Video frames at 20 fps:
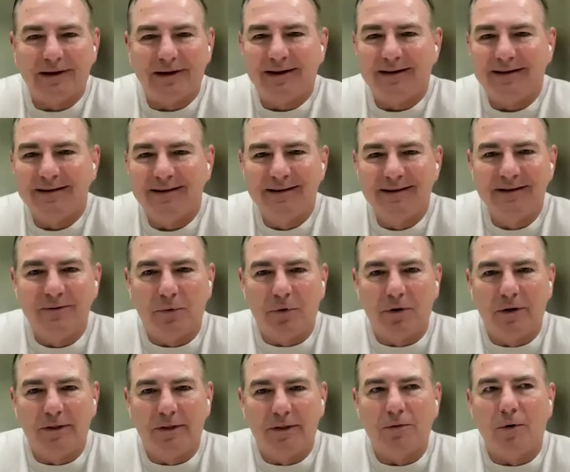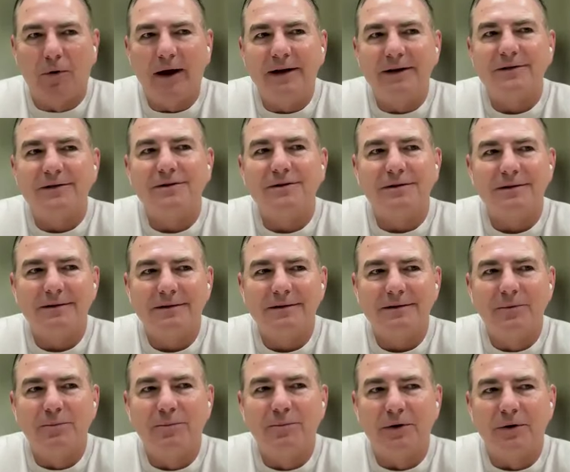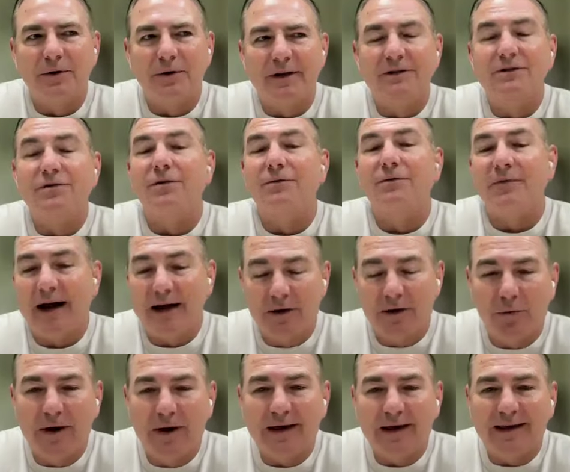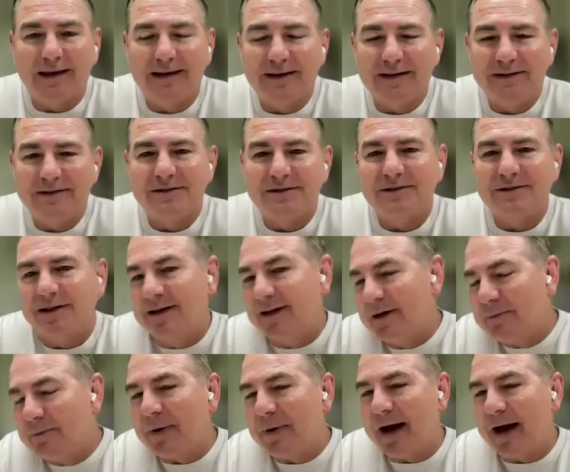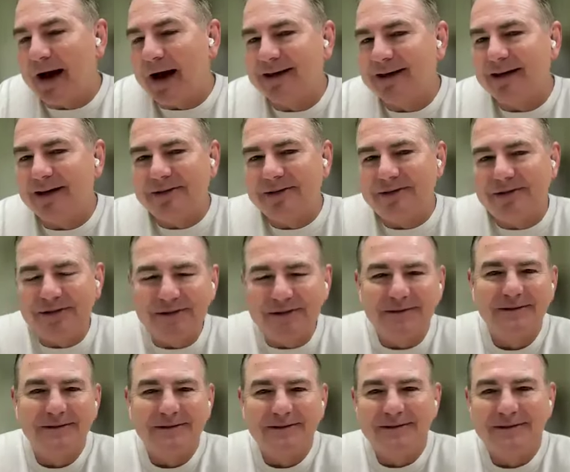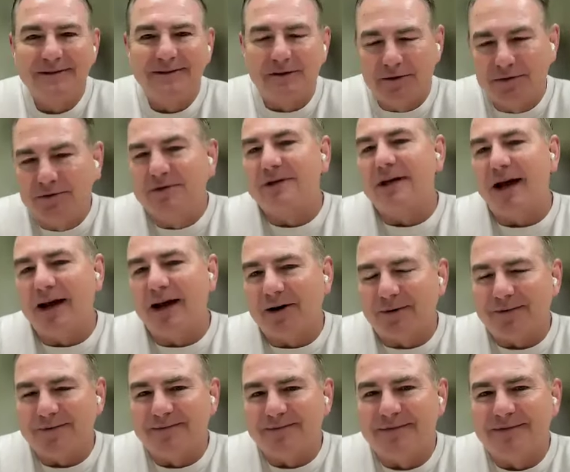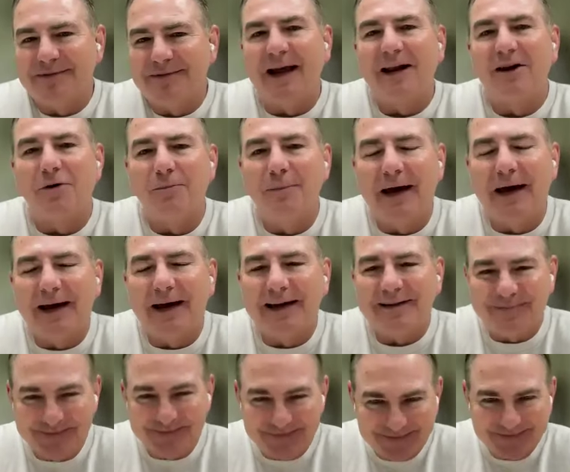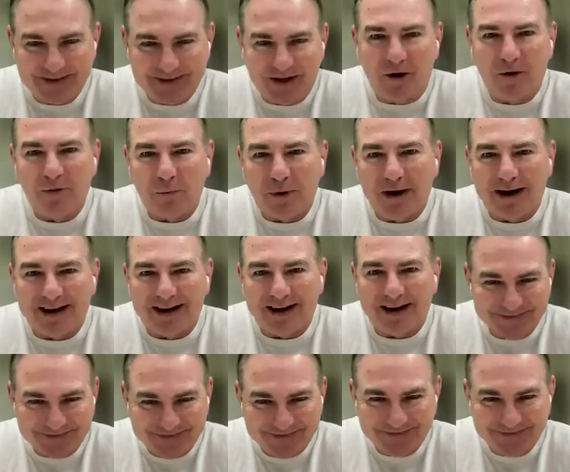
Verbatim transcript: with uh, one of the greatest ability to evaluate kids and impact kids. Deuce Taylor, TaylorMade all the way.